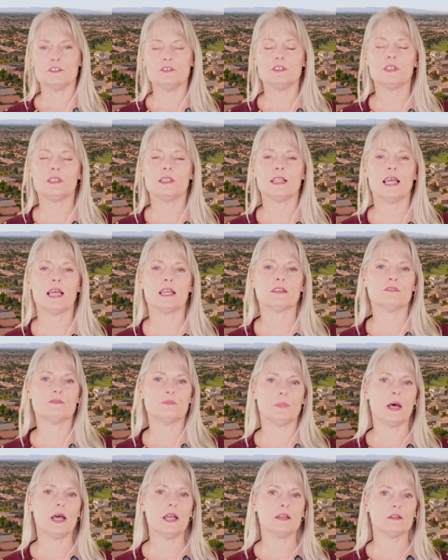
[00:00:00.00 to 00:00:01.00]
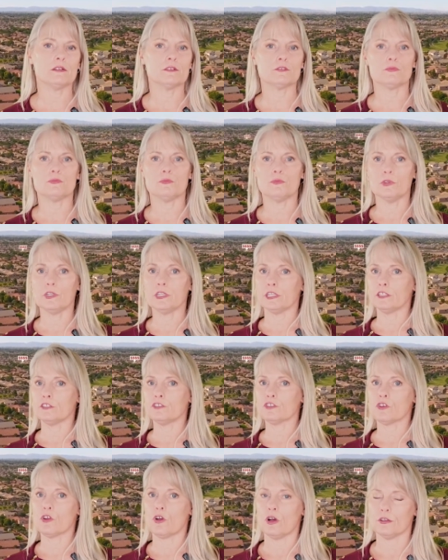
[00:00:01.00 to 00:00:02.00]
due to the lack of buyers,
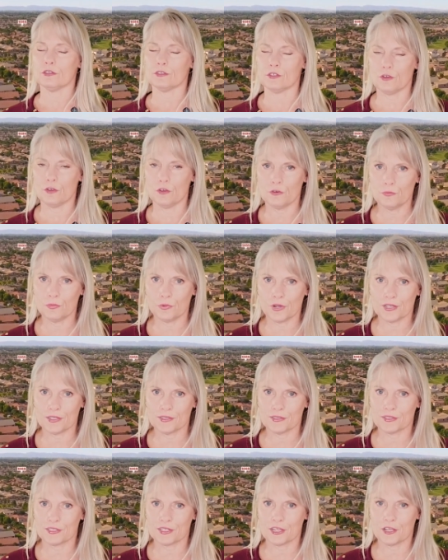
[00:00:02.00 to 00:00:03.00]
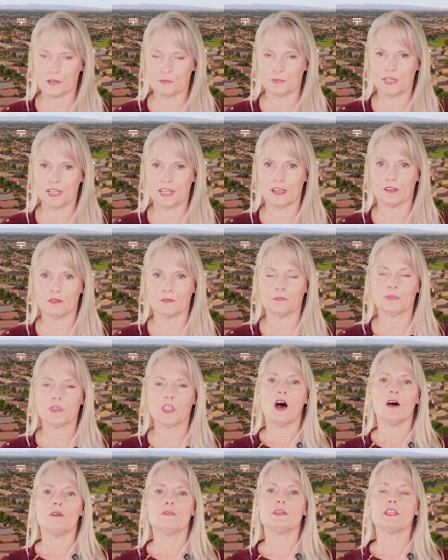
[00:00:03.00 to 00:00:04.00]
which caused the home prices to come down
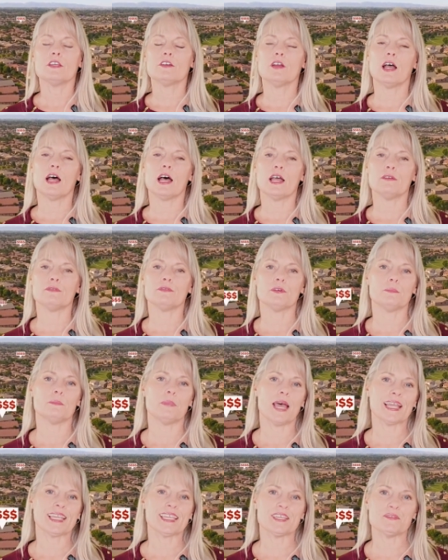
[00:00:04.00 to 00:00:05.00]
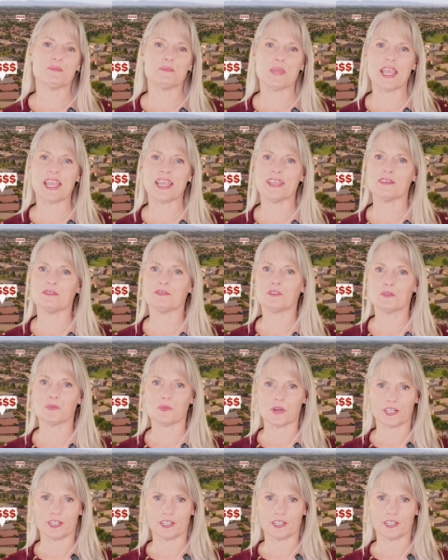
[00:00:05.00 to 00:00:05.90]
off of their high from back in May of 2020